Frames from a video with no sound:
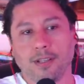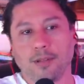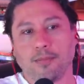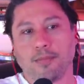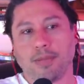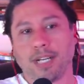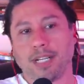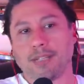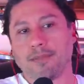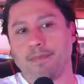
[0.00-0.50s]

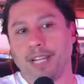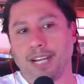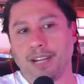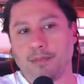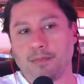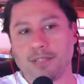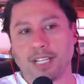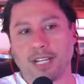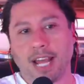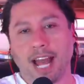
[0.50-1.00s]
But he
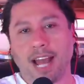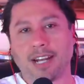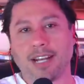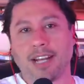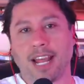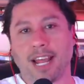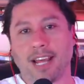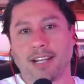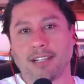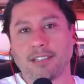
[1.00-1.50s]
comes in hat in
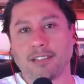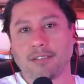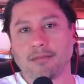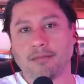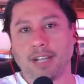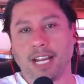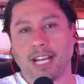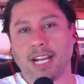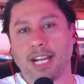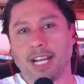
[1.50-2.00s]
hand.
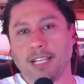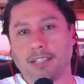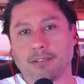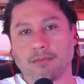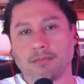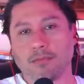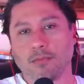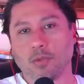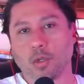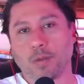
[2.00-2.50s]
Hey guys,
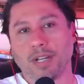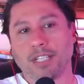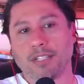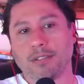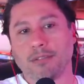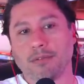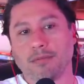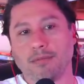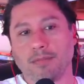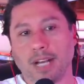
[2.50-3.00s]
what do I
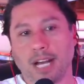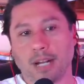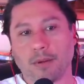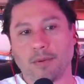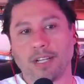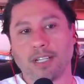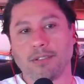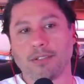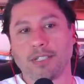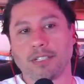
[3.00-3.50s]
do? How do
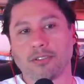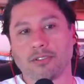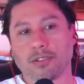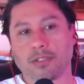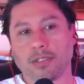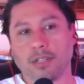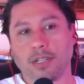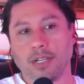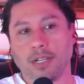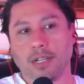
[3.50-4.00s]
I do this?
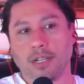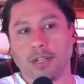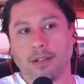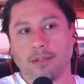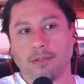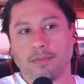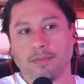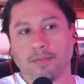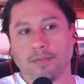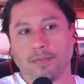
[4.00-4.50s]

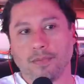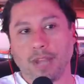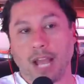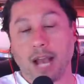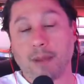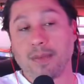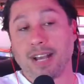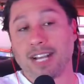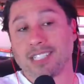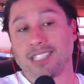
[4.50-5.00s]

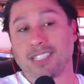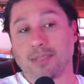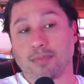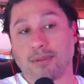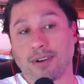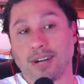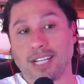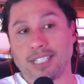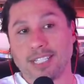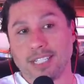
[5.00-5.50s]
I'm actually
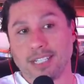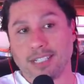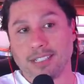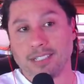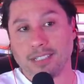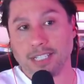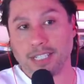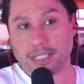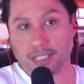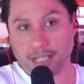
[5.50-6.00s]
surprised he didn't
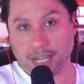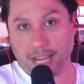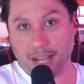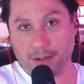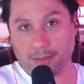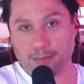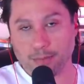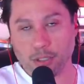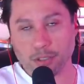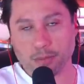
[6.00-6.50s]
delete his
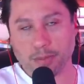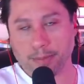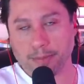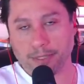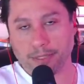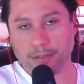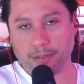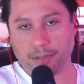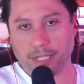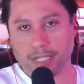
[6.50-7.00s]
account. Most people
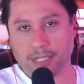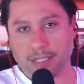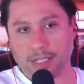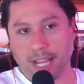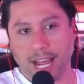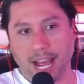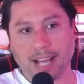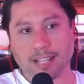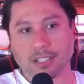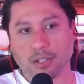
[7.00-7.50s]
who do this, they
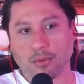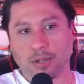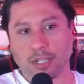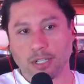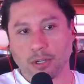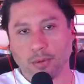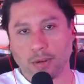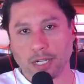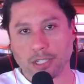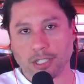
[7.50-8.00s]
ask the one
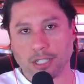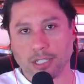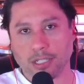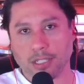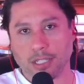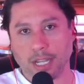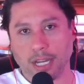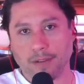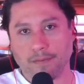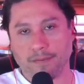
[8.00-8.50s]
question,
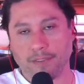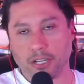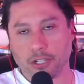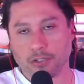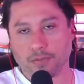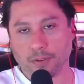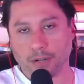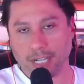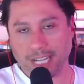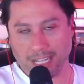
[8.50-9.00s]
they fish
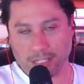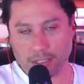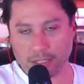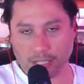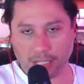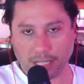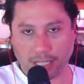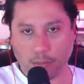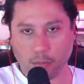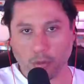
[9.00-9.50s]
for an answer
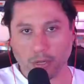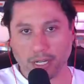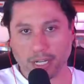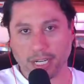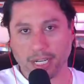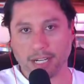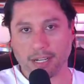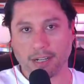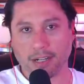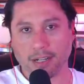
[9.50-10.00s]
that they want to
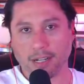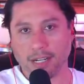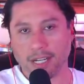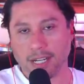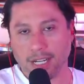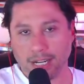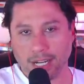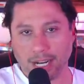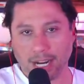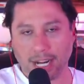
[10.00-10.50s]
hear,
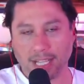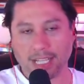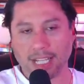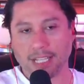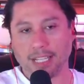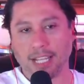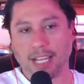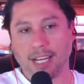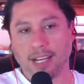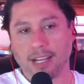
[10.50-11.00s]
and then
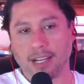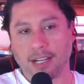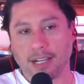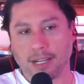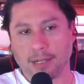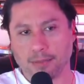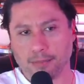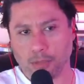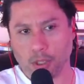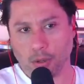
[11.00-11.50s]
they
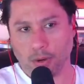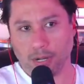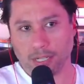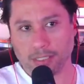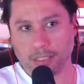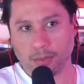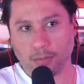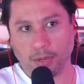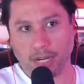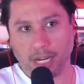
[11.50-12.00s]
go on
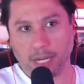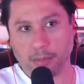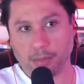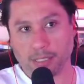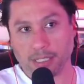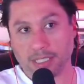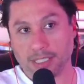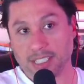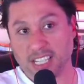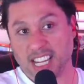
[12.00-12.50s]
their way. But
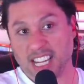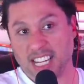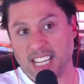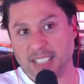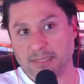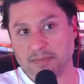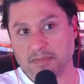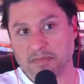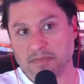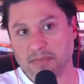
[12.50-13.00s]
this guy,
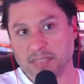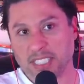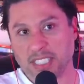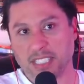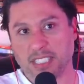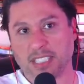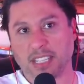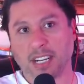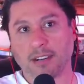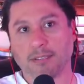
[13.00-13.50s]
he
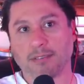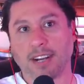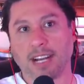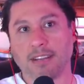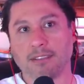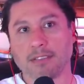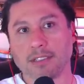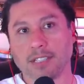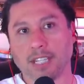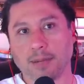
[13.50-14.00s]
stuck
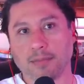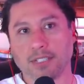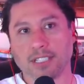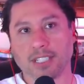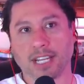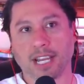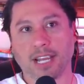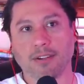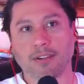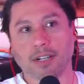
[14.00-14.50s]
around, kept his
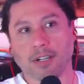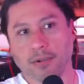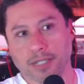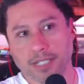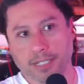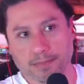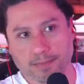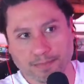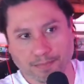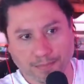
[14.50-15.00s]
account going.